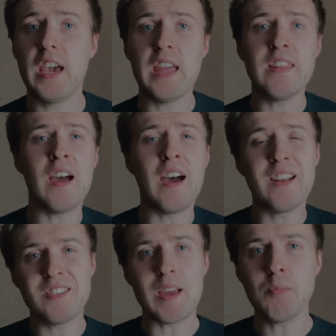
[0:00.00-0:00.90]
in an
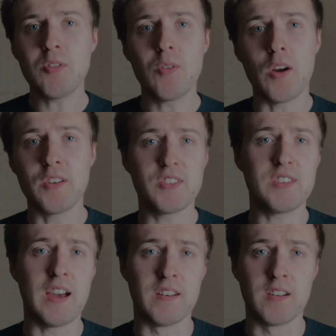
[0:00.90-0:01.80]
attempt to
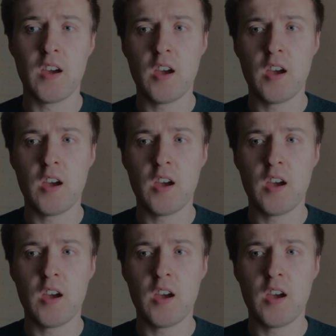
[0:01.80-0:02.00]
understand